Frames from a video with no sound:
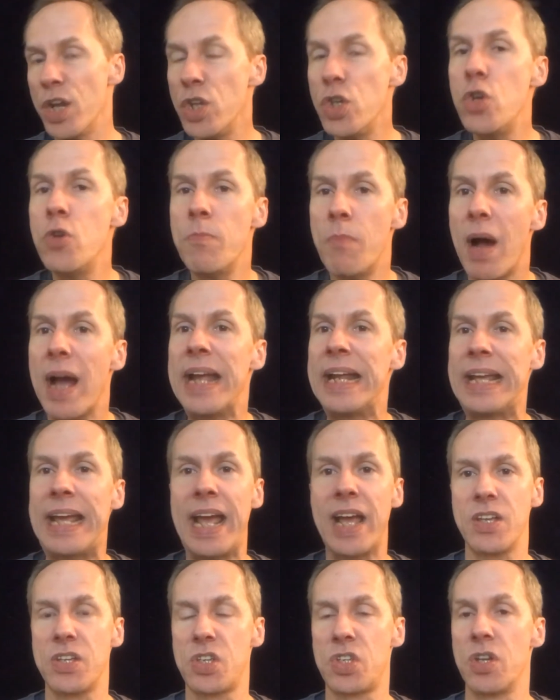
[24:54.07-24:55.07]
you might
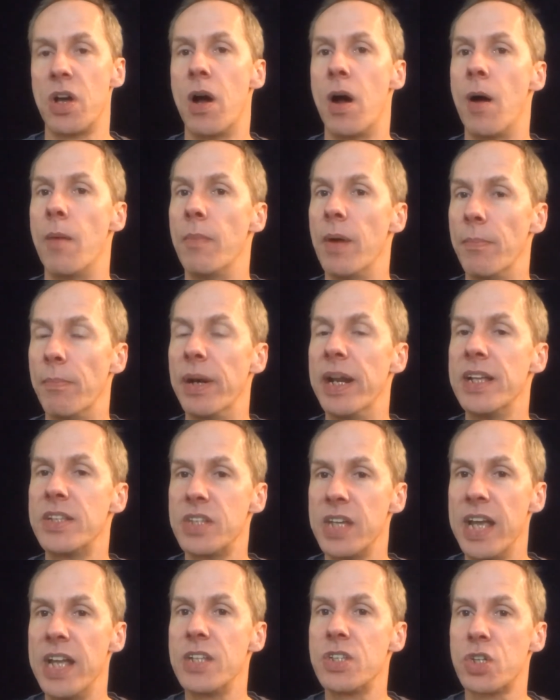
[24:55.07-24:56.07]
get some, but
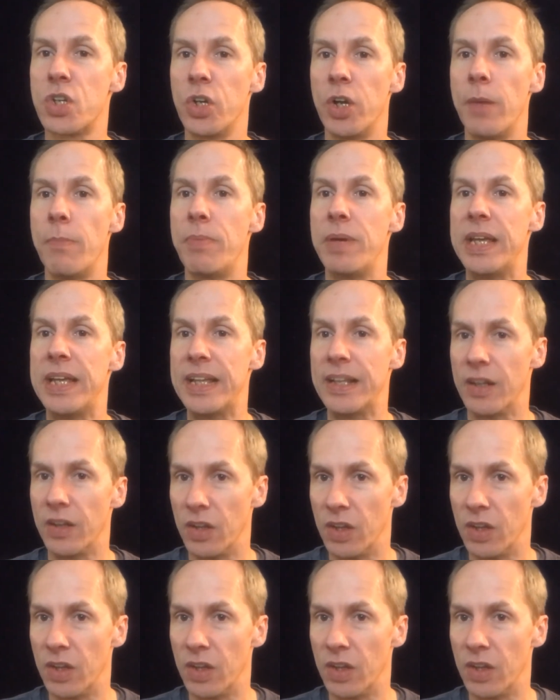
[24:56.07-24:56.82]
it's going to be